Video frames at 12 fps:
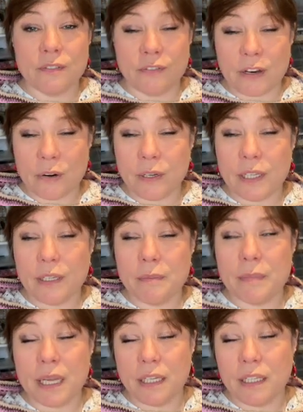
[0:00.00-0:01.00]
very
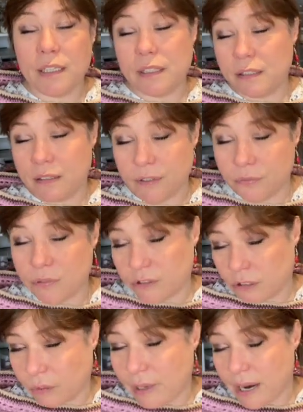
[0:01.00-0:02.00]
many
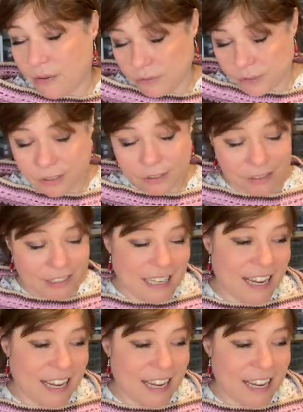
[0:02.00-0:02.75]
different crafts.